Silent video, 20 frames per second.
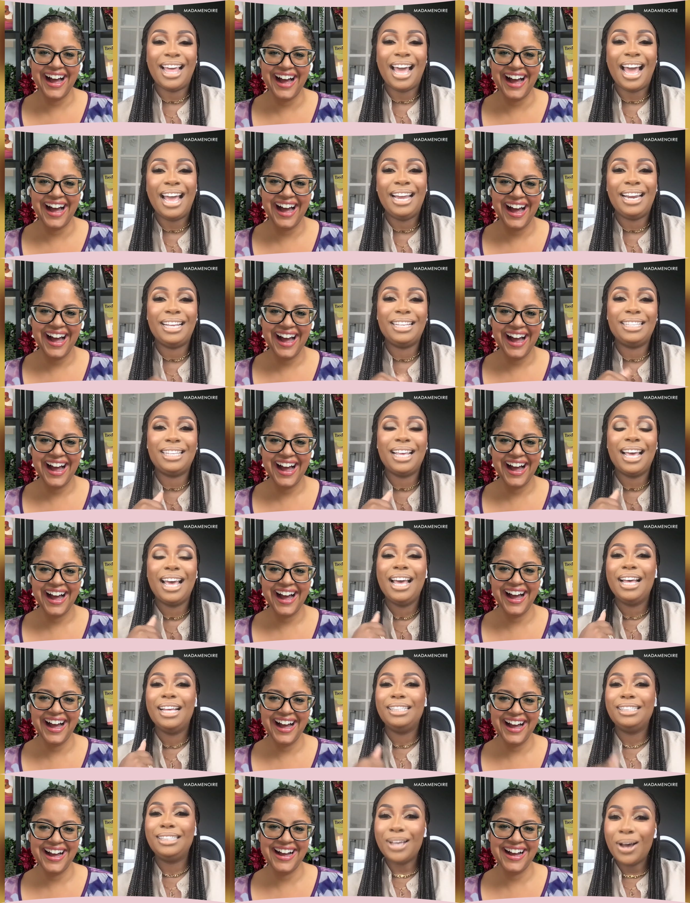Speaker 1: that it is
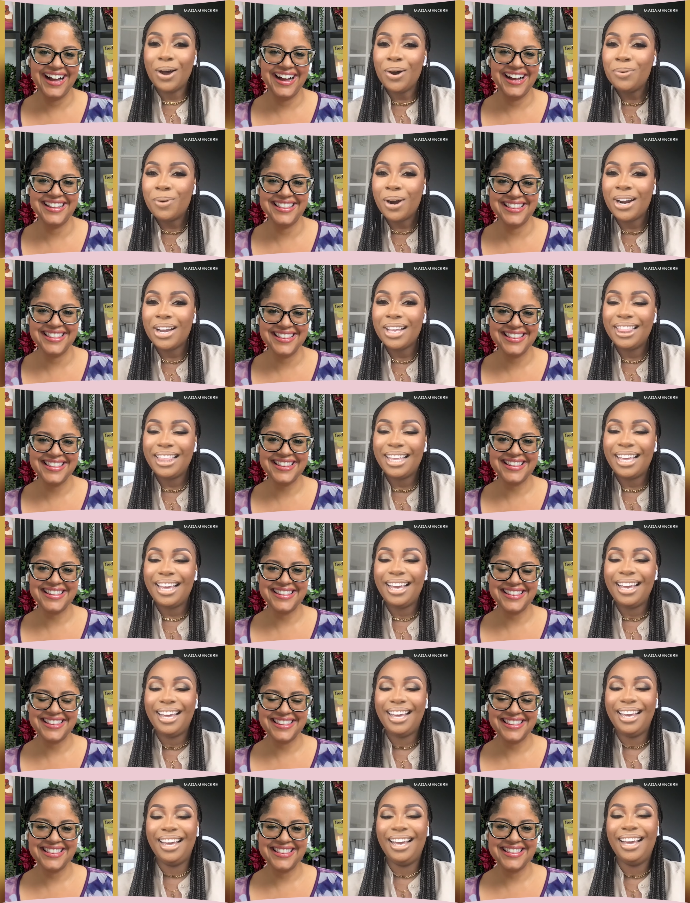so worth
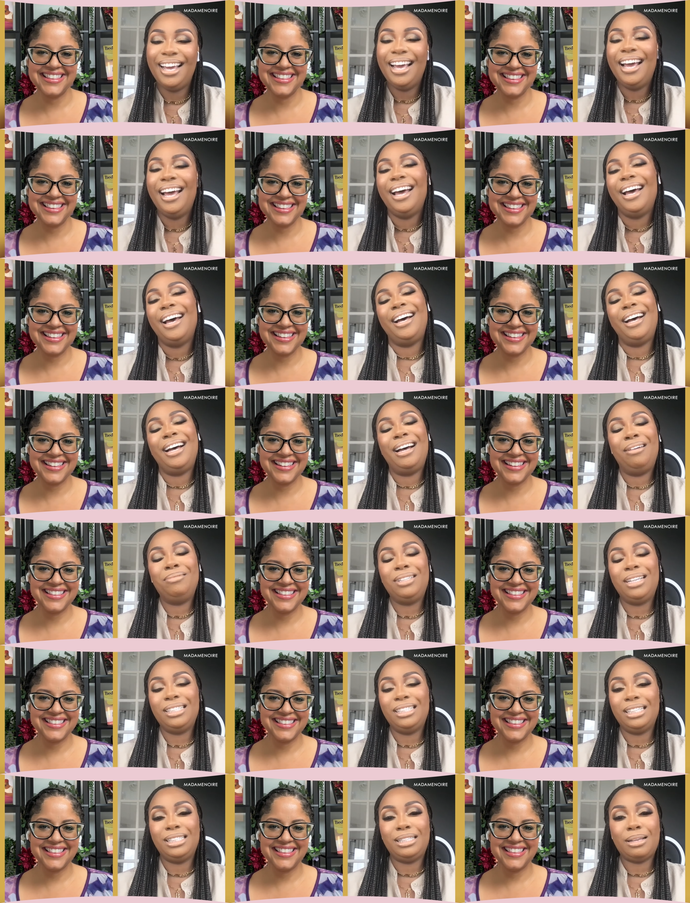it um,
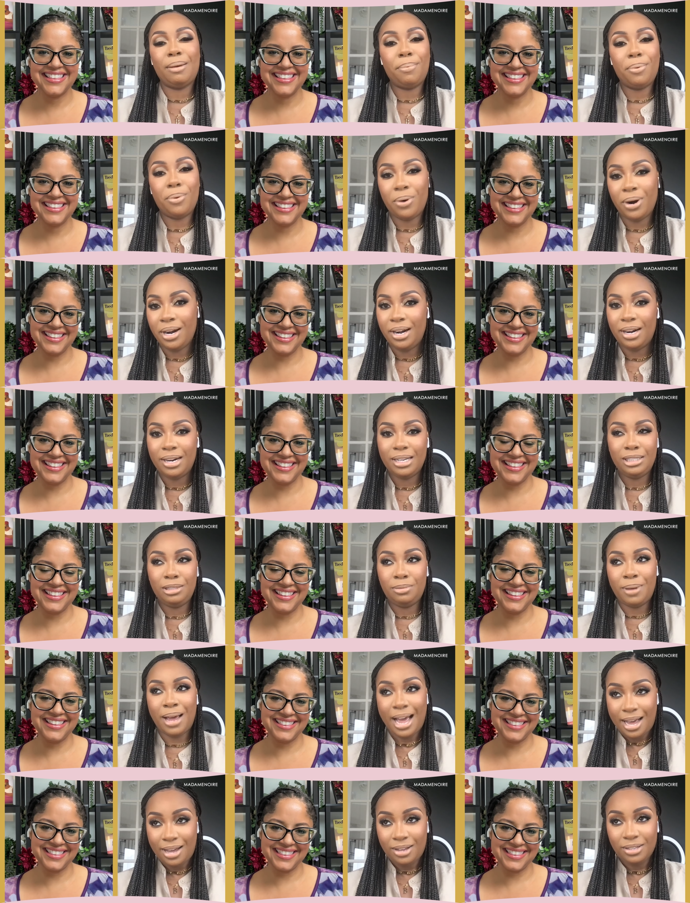just to support your
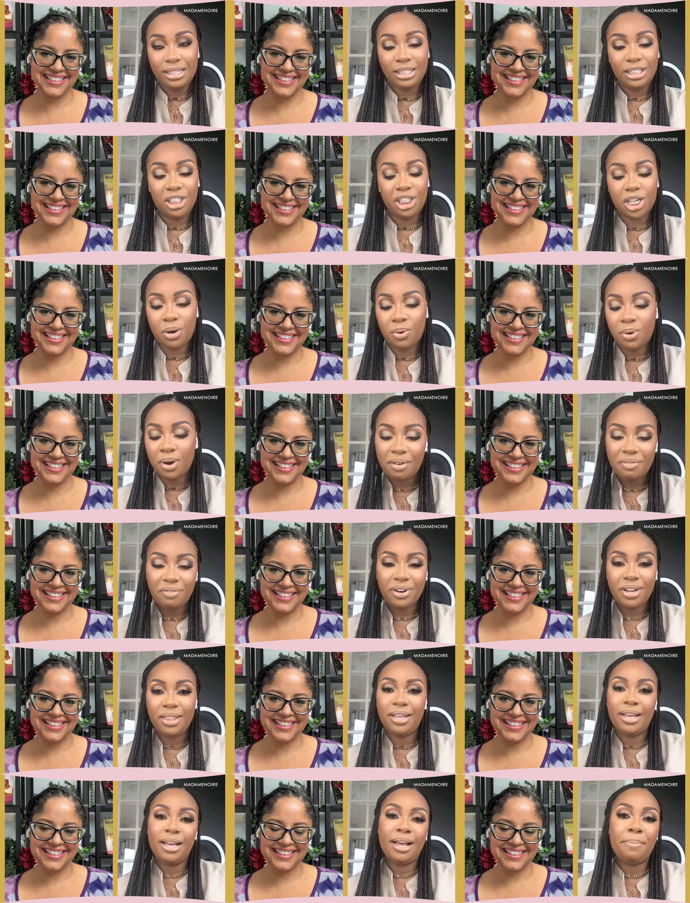spouse and show up
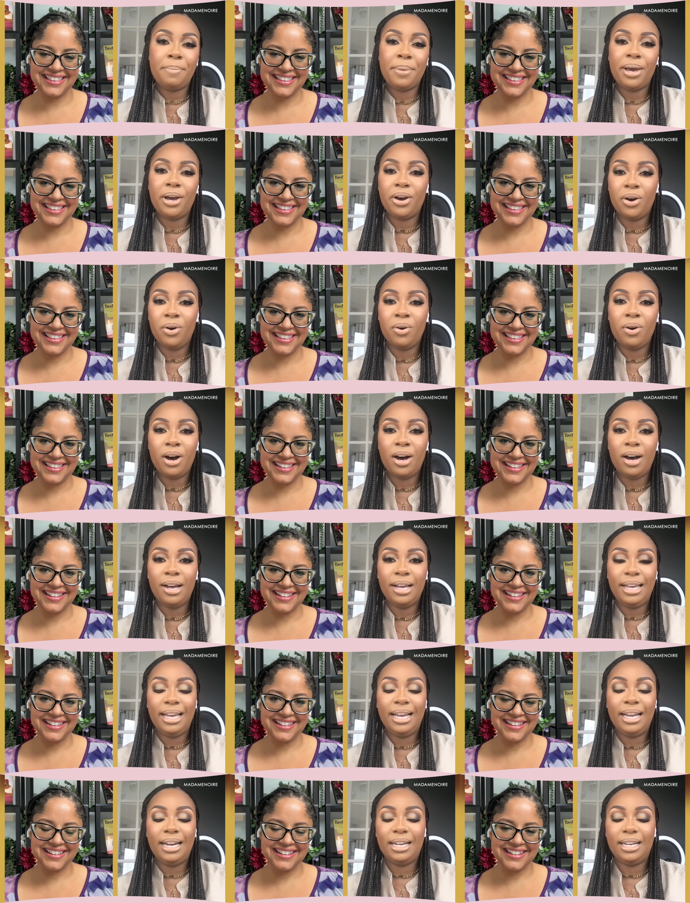for them and go all
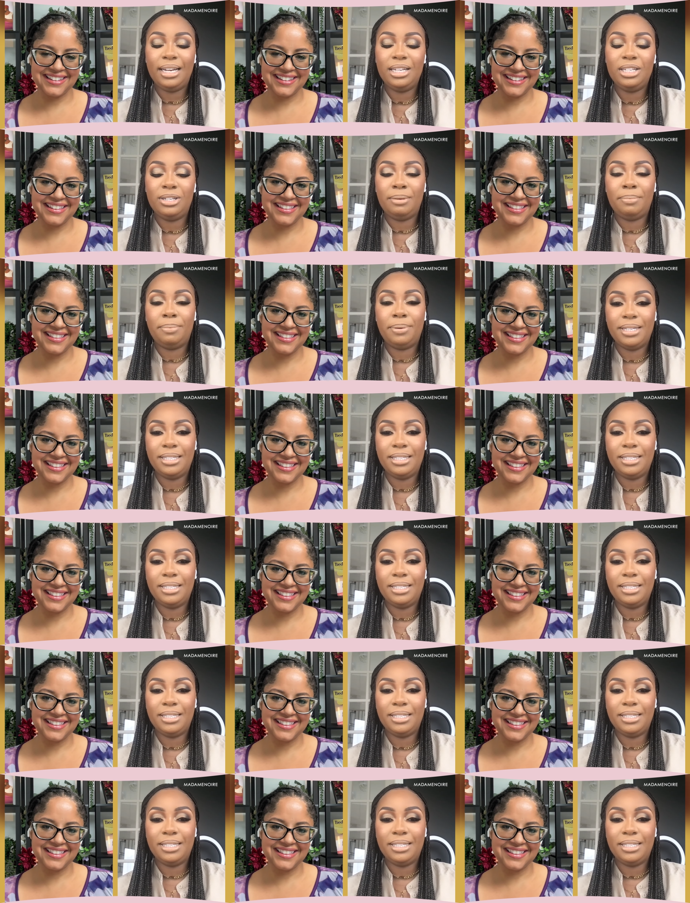in one hundred